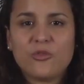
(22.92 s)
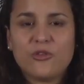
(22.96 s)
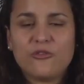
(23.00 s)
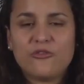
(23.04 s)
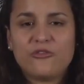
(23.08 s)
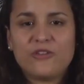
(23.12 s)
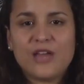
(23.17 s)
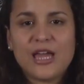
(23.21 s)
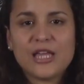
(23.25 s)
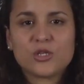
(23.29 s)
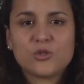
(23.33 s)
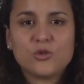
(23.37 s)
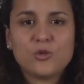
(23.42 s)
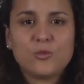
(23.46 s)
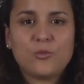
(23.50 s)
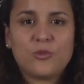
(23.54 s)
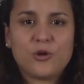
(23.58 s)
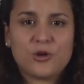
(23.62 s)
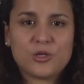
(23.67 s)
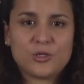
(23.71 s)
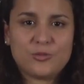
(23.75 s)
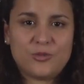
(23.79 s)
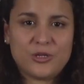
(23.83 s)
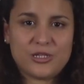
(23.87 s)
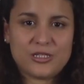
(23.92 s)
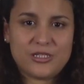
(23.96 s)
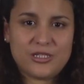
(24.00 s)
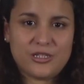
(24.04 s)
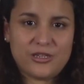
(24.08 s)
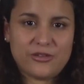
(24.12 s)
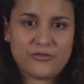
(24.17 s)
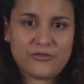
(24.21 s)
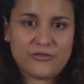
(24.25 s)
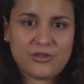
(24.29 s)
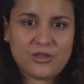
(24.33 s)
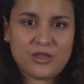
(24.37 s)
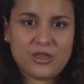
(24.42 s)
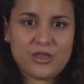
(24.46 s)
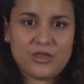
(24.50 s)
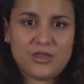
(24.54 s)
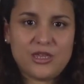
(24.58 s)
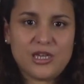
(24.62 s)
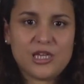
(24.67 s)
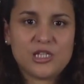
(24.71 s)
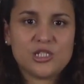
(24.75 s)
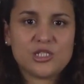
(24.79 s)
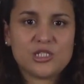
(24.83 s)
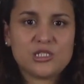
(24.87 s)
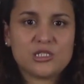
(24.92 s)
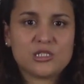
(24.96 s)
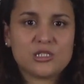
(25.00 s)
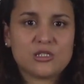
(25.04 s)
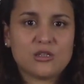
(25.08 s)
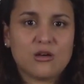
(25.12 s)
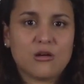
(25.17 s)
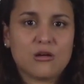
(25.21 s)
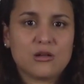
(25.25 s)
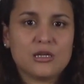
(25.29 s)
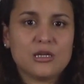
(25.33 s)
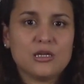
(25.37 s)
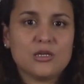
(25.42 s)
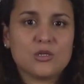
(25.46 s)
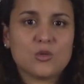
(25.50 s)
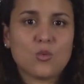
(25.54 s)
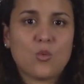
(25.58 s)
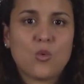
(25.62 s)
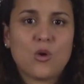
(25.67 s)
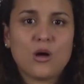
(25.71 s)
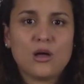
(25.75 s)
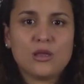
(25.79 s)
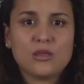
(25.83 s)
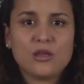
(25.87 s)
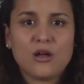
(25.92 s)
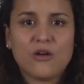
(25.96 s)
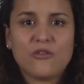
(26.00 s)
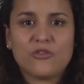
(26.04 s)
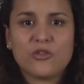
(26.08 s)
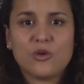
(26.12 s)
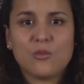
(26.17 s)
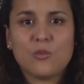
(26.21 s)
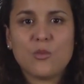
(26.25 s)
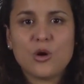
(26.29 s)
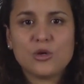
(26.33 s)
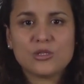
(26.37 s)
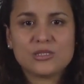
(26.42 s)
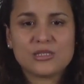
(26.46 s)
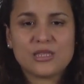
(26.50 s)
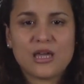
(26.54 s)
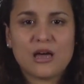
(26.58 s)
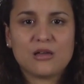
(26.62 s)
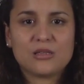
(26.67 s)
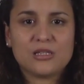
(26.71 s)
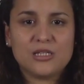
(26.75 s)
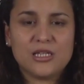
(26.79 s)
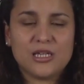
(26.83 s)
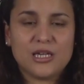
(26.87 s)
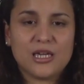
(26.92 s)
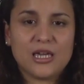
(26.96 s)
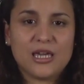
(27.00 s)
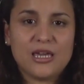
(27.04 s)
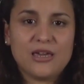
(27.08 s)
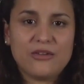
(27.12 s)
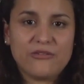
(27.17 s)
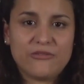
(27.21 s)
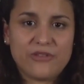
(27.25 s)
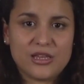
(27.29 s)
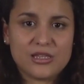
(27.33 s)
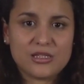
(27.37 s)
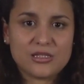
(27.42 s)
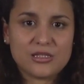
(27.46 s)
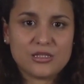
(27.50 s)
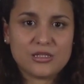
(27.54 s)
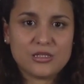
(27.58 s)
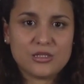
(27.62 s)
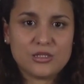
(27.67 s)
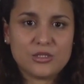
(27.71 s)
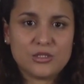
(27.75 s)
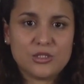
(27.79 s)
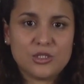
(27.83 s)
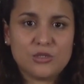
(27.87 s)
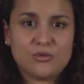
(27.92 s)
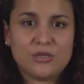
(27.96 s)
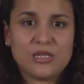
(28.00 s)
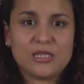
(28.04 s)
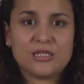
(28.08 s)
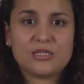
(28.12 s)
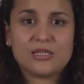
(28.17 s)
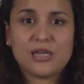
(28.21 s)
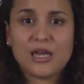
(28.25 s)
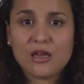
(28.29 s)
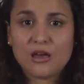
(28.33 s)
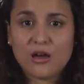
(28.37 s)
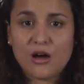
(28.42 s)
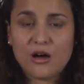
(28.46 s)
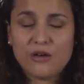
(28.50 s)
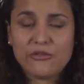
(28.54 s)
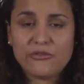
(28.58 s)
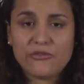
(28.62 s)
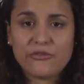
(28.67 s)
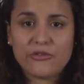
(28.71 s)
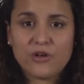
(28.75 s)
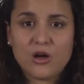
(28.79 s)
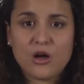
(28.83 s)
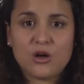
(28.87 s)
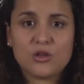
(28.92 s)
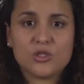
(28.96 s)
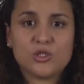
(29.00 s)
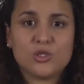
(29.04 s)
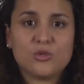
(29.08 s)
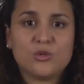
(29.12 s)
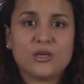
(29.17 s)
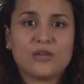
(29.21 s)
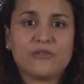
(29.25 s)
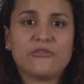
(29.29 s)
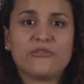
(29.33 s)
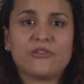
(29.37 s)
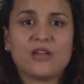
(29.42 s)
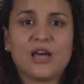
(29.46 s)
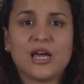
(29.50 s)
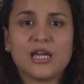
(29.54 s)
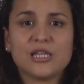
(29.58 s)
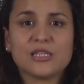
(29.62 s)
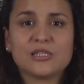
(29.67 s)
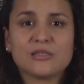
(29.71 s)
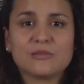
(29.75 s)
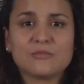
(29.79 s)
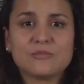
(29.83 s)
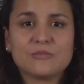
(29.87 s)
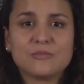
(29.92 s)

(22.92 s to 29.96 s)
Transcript: the flight crew perspective, the engine stall is one of the most startling events during takeoff or during flight.